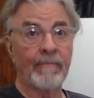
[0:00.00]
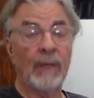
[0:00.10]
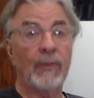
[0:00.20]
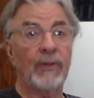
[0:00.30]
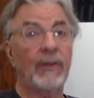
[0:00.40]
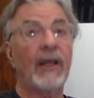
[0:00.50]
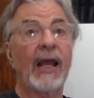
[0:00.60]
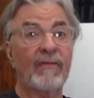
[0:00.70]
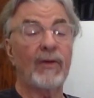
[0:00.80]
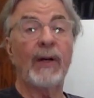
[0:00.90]
But
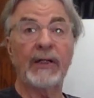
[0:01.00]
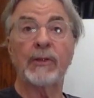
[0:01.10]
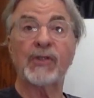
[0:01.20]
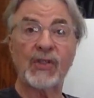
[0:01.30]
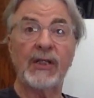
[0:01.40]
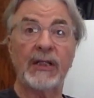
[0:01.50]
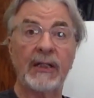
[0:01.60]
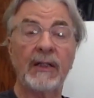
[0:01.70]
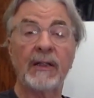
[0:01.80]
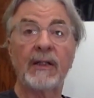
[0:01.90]
everybody you
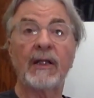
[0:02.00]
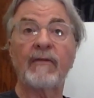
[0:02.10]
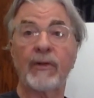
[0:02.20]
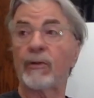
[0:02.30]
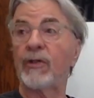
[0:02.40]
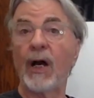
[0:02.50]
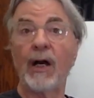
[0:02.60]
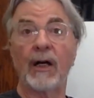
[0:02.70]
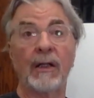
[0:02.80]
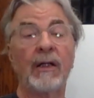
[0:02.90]
see, if you're
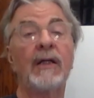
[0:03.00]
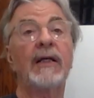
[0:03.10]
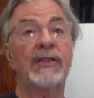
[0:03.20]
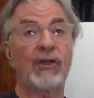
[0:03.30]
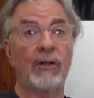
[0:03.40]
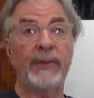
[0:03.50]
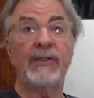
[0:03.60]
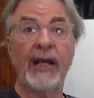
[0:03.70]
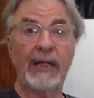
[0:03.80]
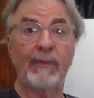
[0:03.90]
young, is going to be
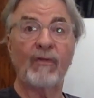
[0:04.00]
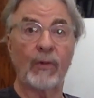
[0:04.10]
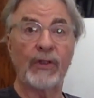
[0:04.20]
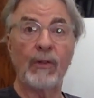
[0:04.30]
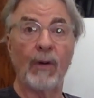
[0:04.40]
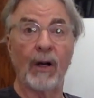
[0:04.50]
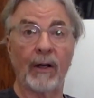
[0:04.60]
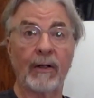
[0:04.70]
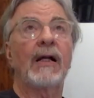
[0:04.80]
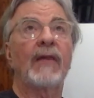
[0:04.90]
dead before you are.